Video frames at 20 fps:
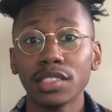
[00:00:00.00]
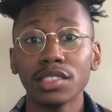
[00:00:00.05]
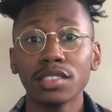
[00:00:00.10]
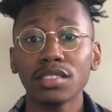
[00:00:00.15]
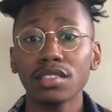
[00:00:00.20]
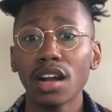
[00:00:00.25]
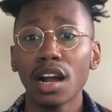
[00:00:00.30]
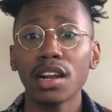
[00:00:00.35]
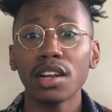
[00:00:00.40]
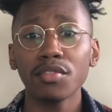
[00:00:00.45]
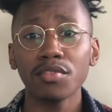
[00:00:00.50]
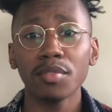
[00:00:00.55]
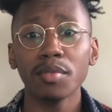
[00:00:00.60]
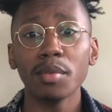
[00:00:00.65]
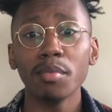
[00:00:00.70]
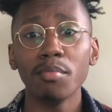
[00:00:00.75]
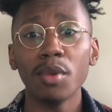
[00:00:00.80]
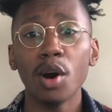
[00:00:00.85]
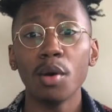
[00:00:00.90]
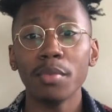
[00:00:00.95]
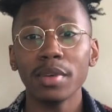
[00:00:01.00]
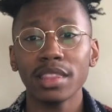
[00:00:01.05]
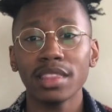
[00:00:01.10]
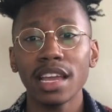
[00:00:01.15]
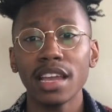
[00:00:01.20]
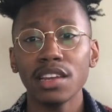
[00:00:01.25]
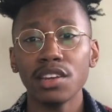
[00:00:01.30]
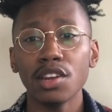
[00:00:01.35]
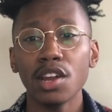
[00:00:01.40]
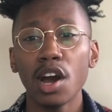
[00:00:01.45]
starting from the moment
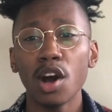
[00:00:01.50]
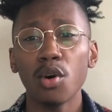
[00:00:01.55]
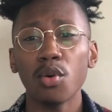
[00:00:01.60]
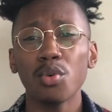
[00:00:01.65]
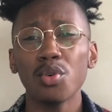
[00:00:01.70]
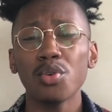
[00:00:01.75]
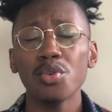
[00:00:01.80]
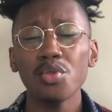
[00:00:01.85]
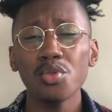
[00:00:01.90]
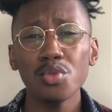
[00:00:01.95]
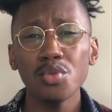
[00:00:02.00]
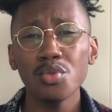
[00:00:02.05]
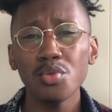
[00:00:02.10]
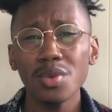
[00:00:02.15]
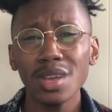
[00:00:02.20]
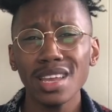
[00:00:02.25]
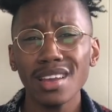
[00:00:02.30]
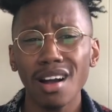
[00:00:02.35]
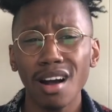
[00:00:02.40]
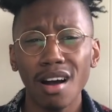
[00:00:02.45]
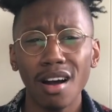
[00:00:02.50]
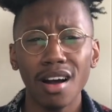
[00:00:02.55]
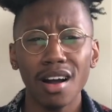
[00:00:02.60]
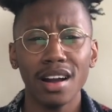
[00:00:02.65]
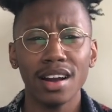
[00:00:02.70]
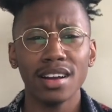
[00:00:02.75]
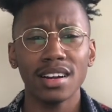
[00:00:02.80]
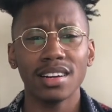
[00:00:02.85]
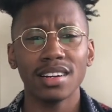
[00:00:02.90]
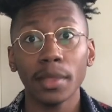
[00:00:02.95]
they know who we
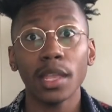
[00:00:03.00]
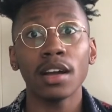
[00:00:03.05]
are,